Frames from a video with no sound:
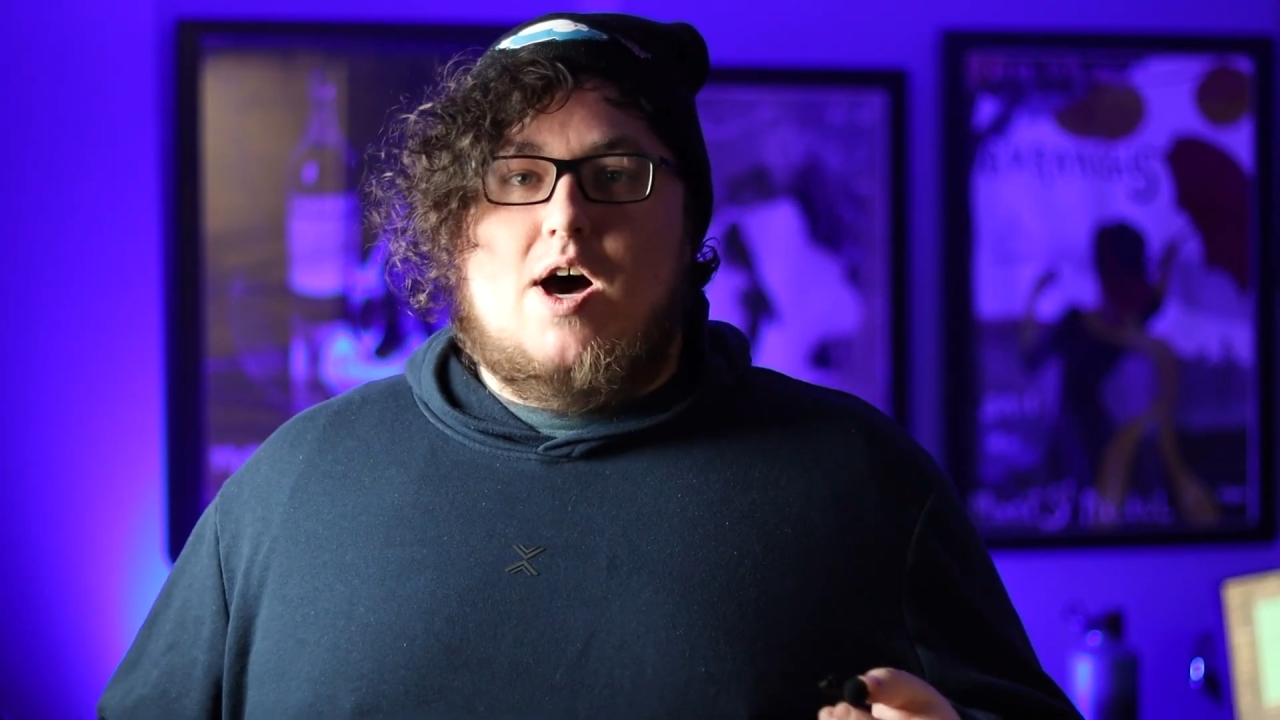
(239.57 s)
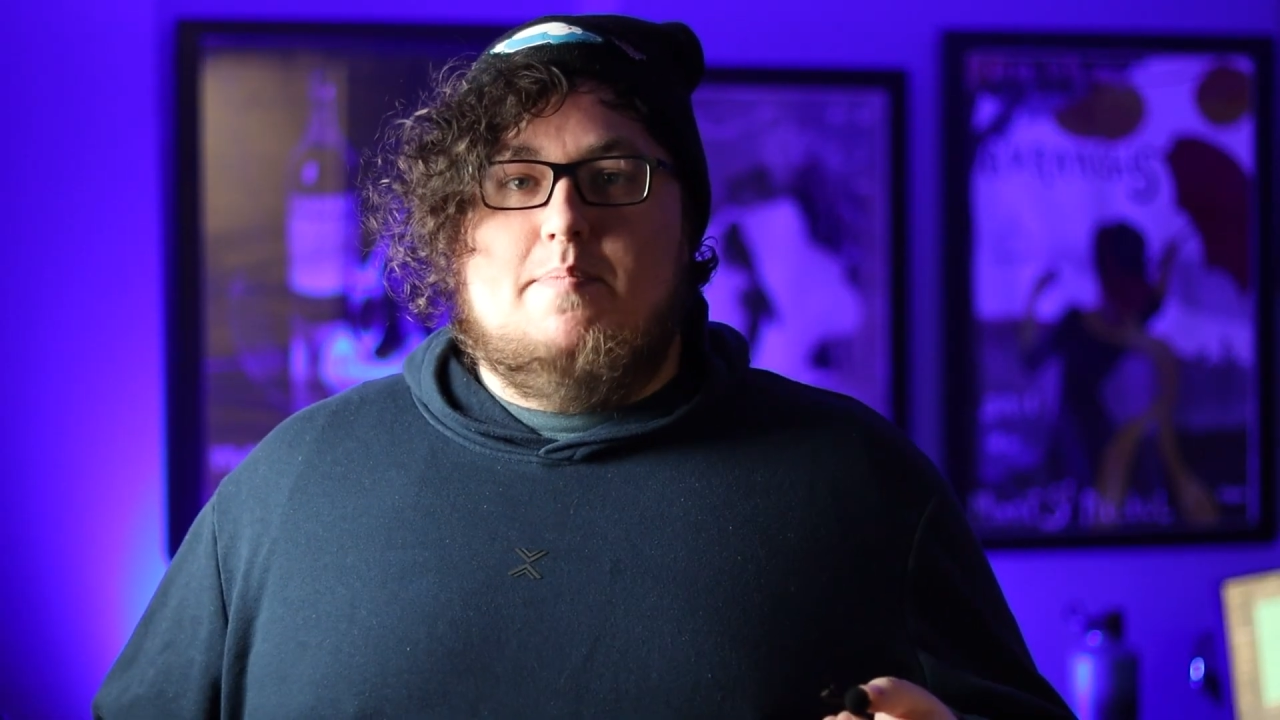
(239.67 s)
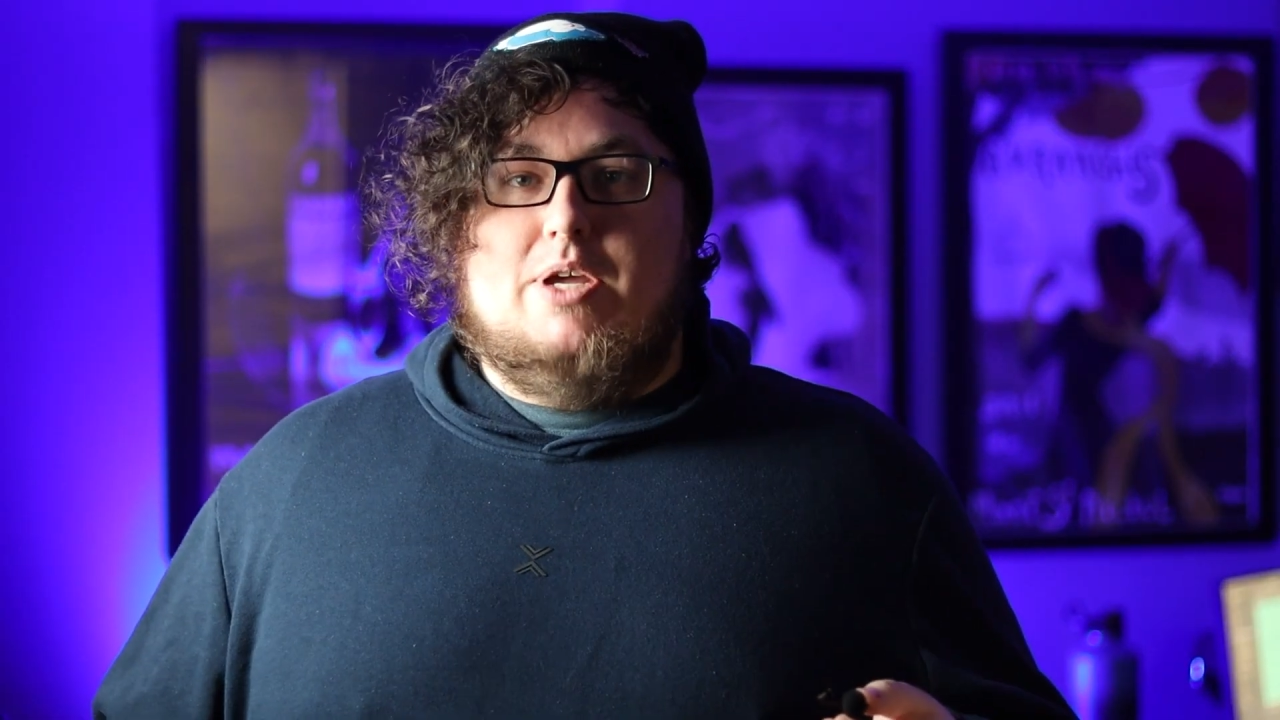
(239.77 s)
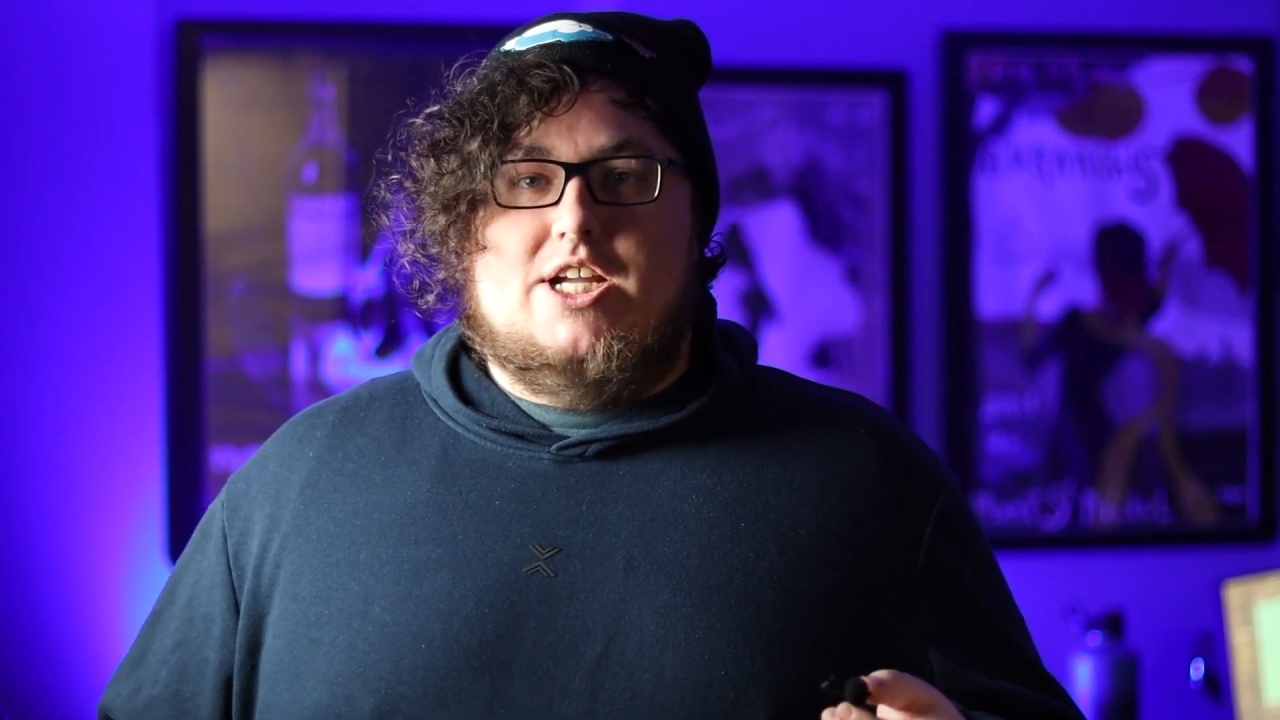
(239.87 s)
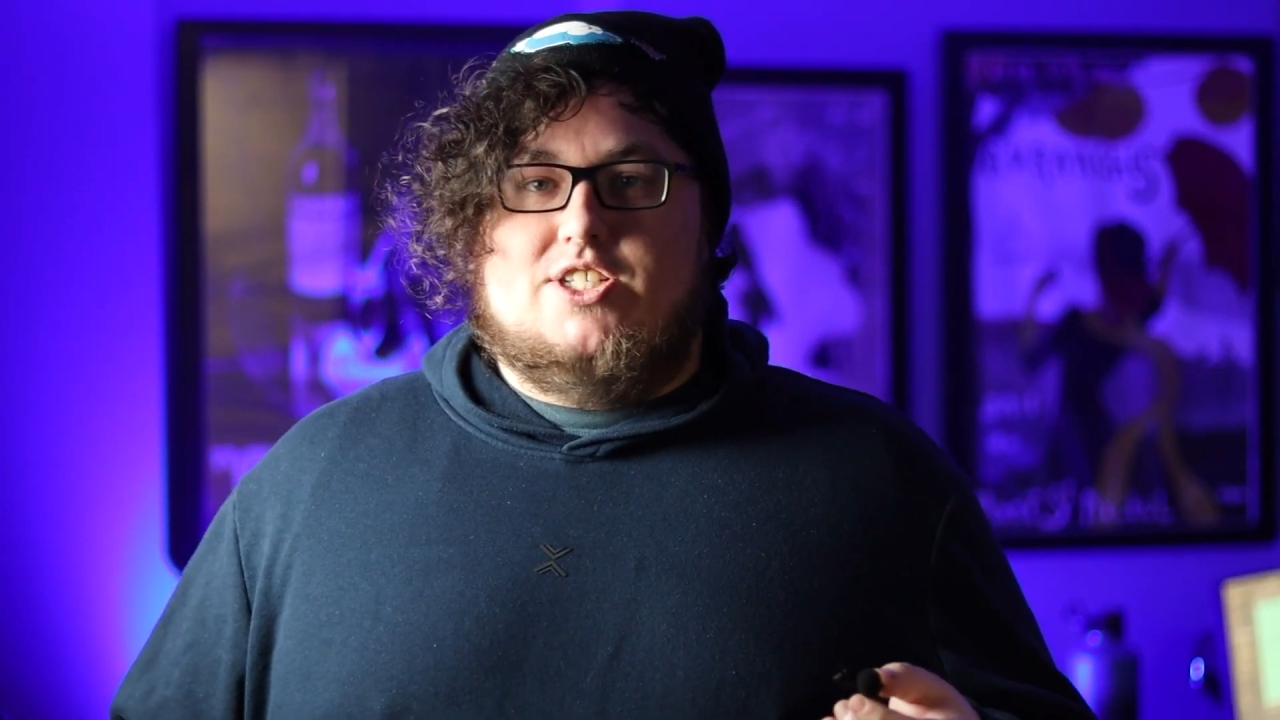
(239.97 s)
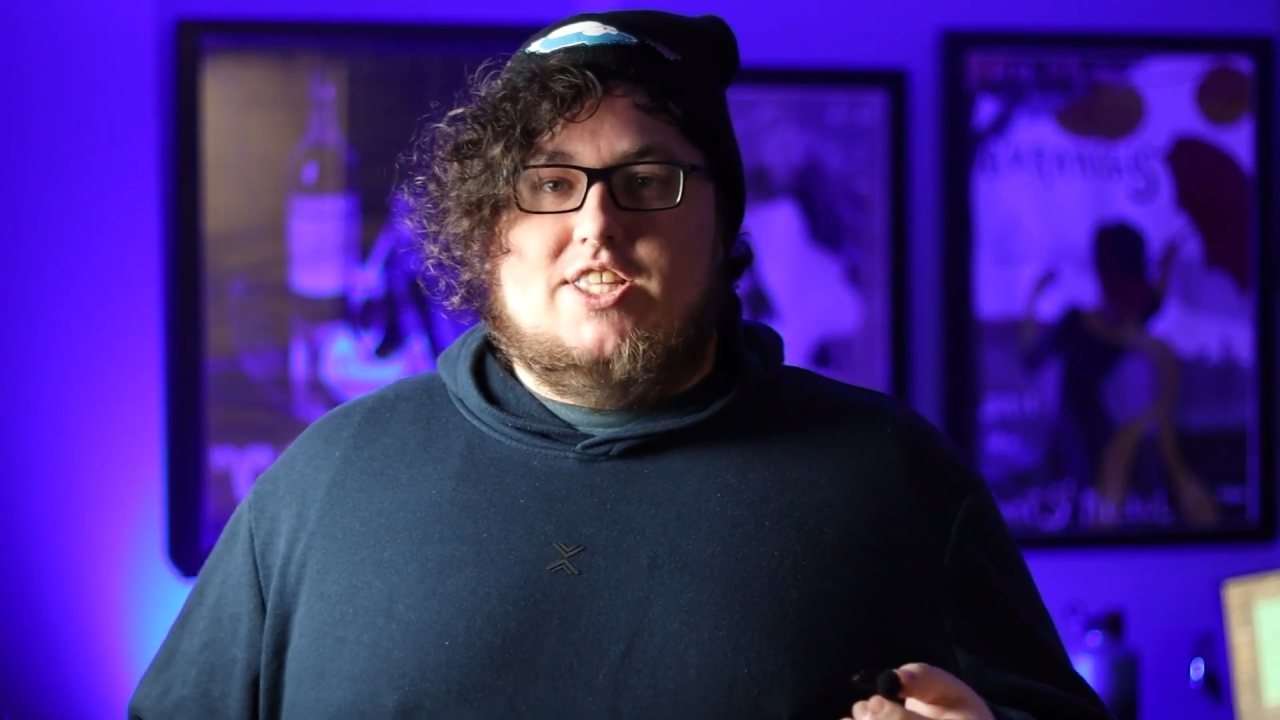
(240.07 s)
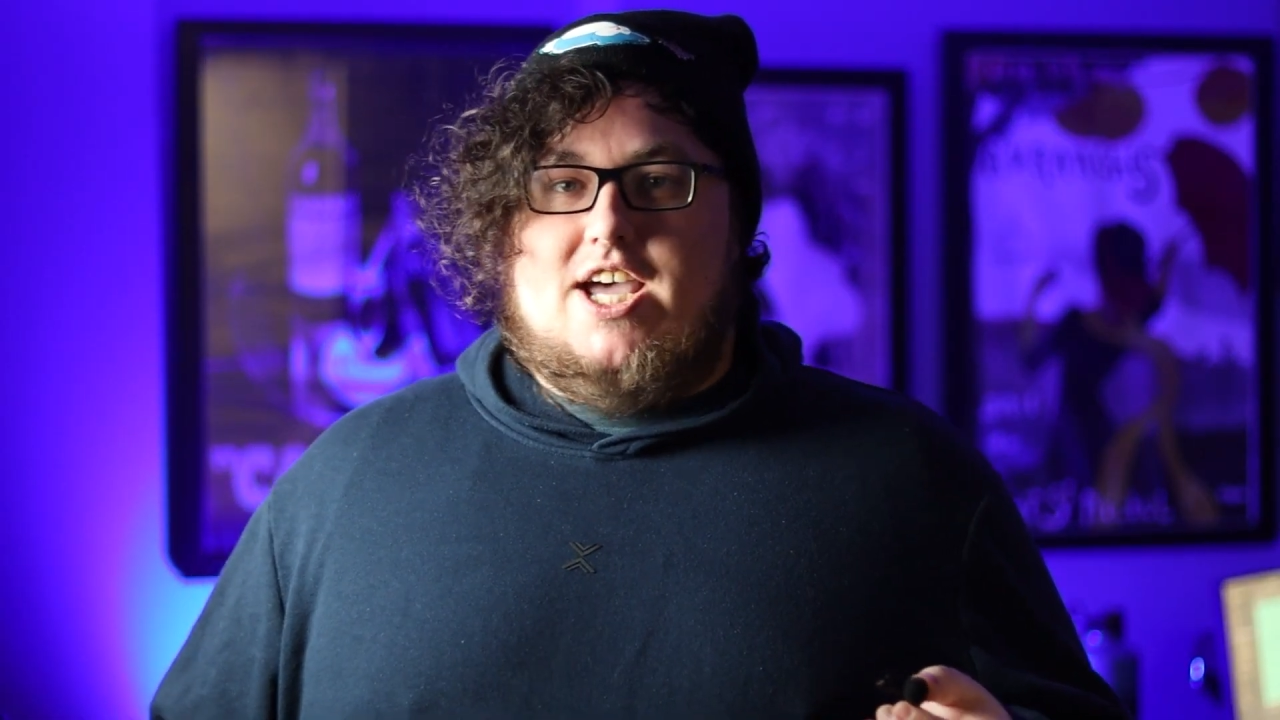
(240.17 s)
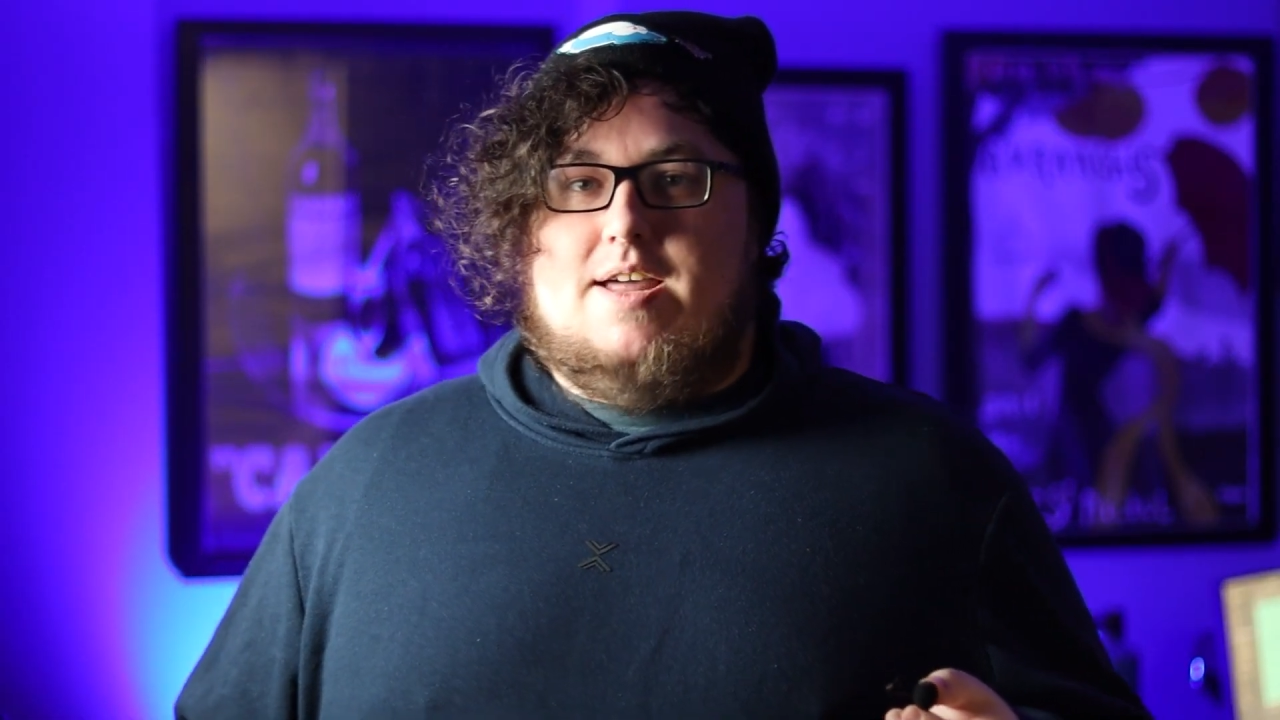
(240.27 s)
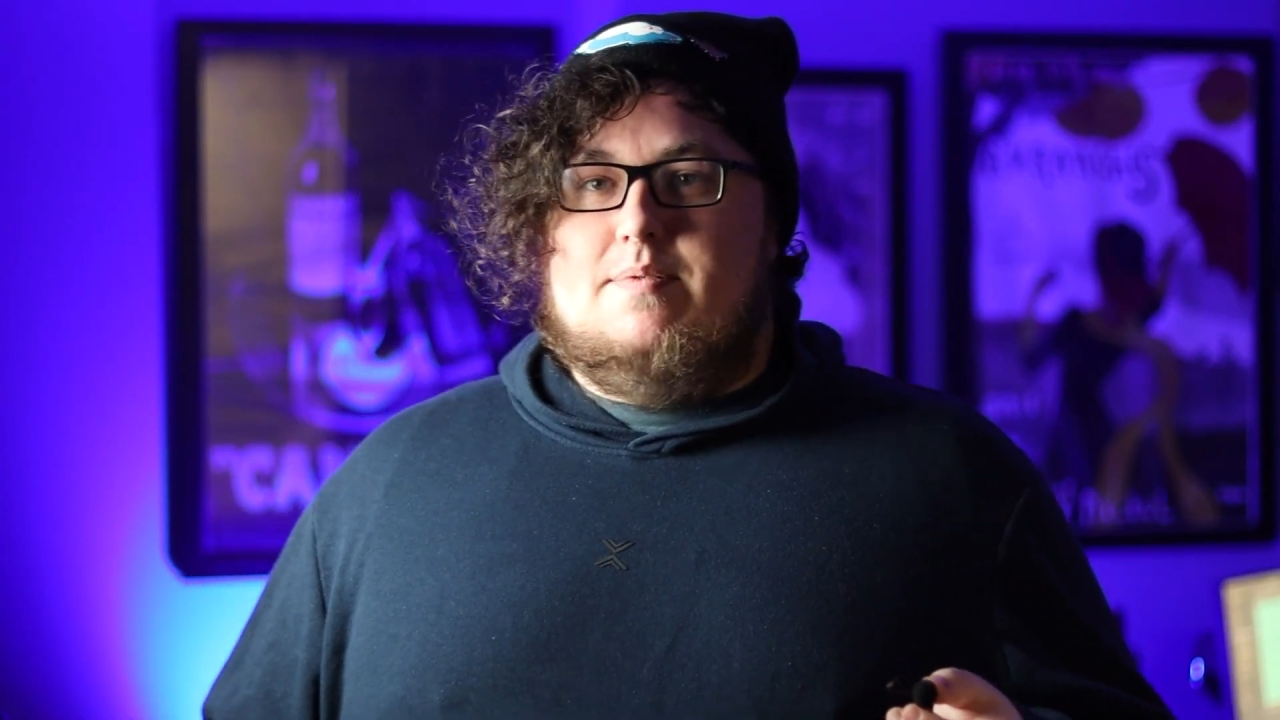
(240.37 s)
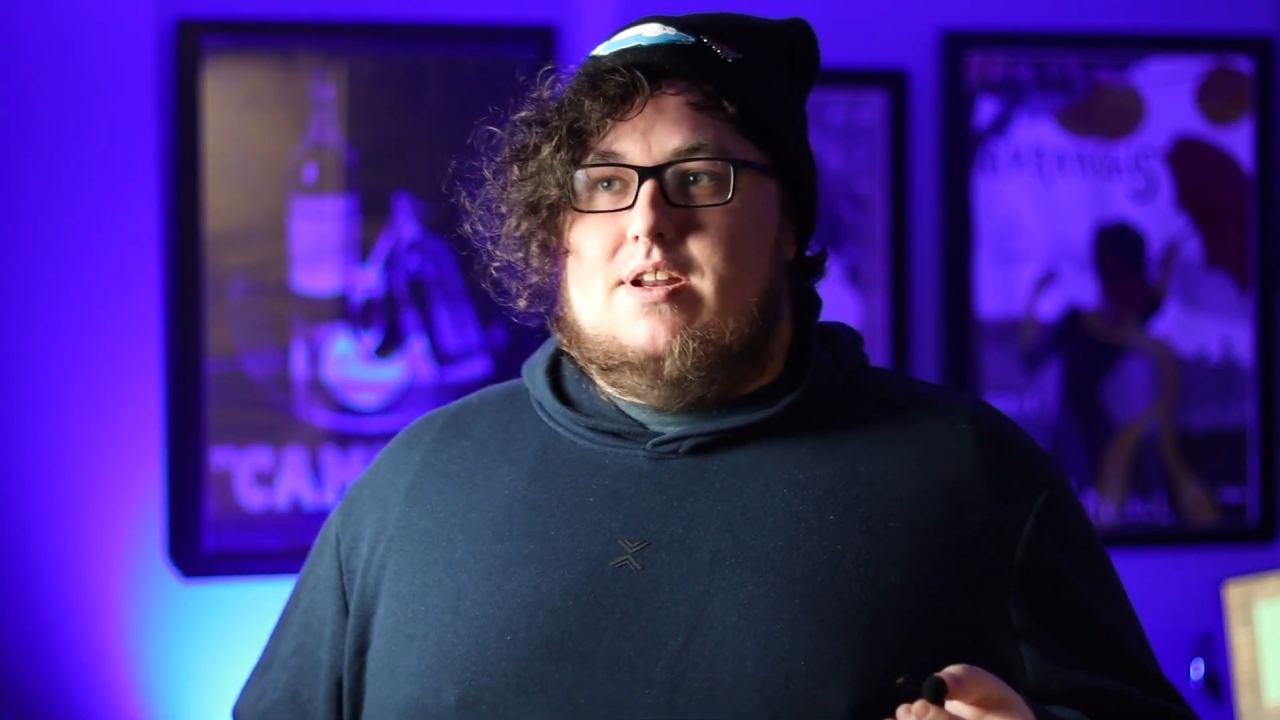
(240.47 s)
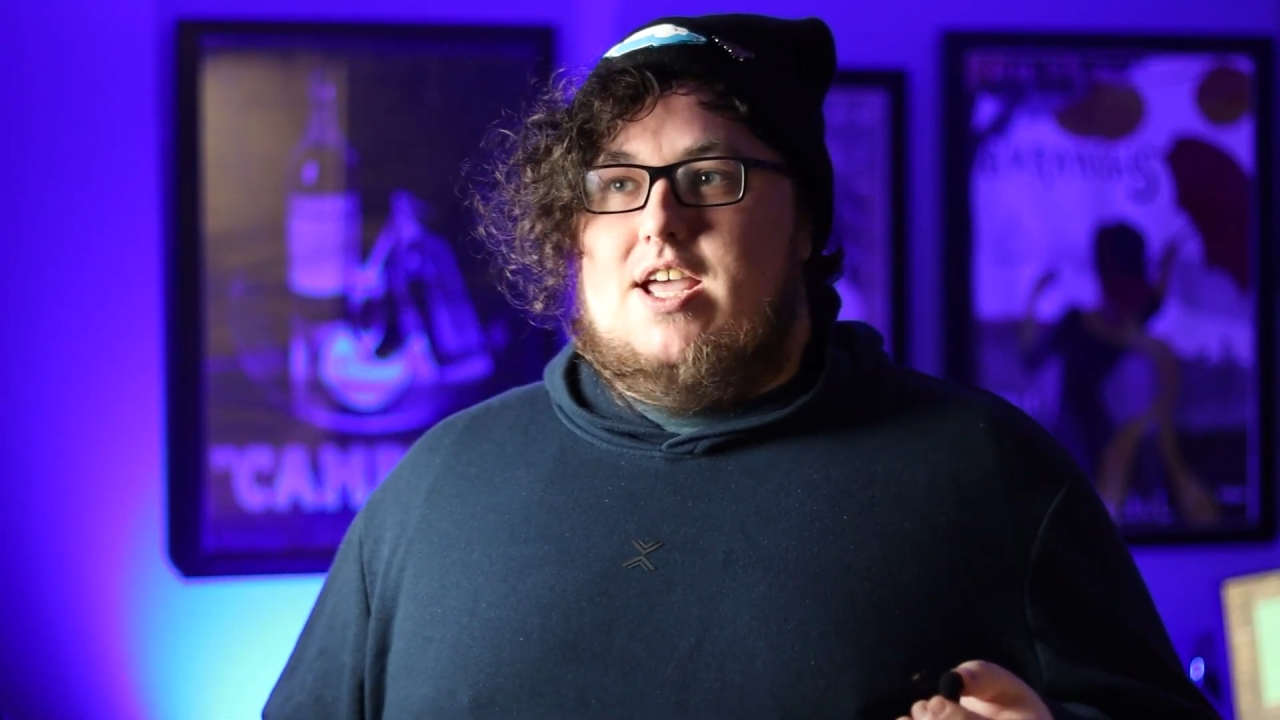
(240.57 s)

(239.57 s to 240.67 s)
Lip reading: up because of that,